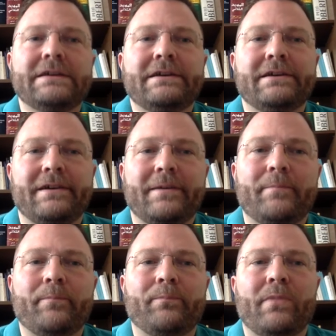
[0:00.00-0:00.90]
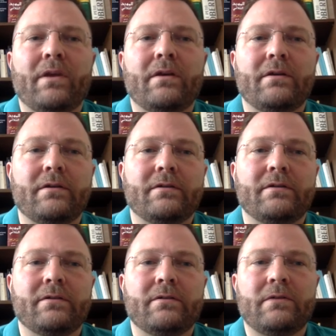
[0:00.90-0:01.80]
um,
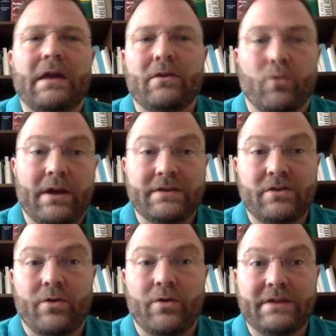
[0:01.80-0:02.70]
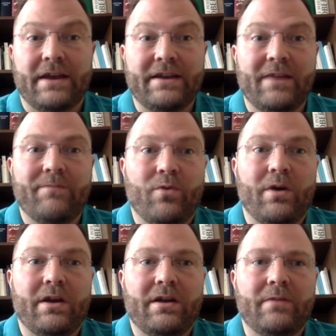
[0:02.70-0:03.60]
uh, or has already signed up for
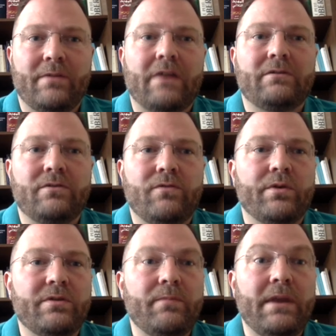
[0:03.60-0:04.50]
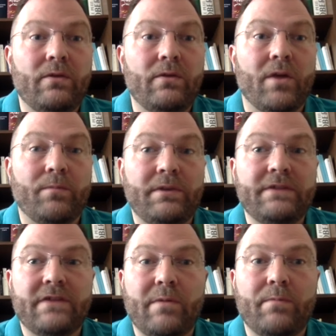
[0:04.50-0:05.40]
it, i look forward to meeting you there.
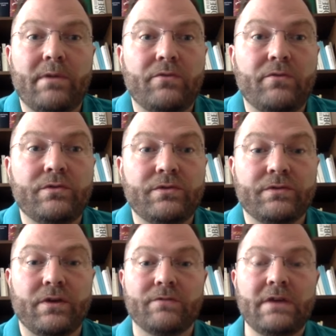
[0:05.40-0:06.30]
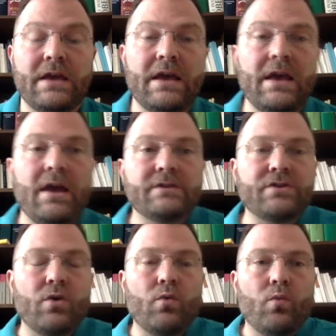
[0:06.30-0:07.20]
Please come up and introduce yourself.
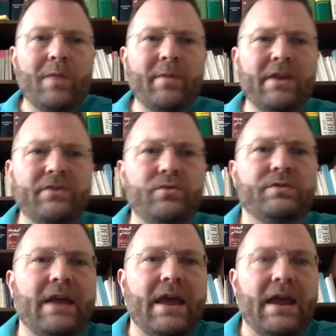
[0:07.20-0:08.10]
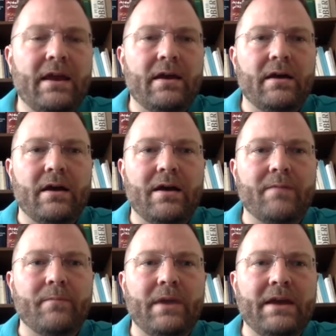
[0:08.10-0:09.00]
So what I'm going to do today
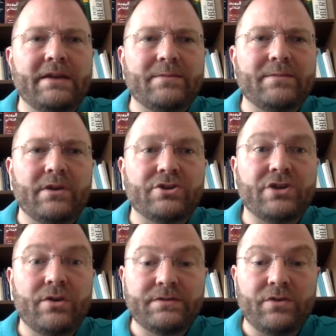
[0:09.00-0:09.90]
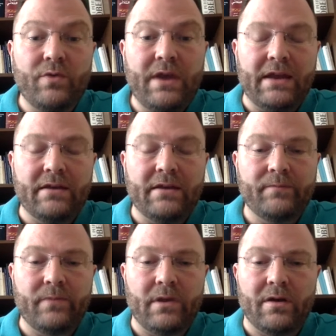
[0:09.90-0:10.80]
um, is I'm going to share a screen
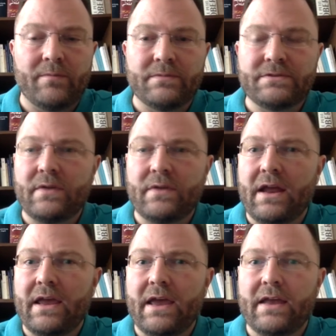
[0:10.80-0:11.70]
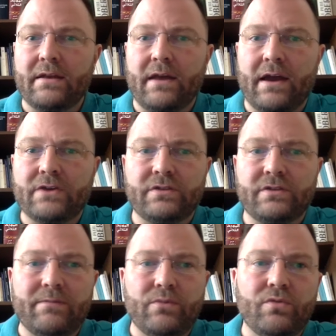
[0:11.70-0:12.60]
um, so that I can
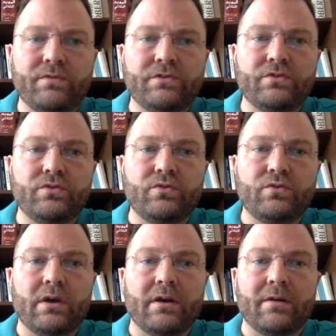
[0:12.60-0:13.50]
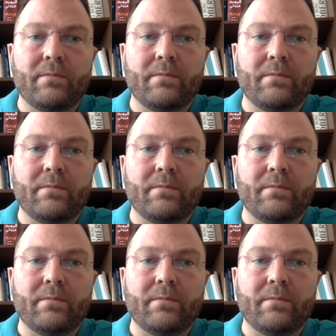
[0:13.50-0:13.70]
actually move to um,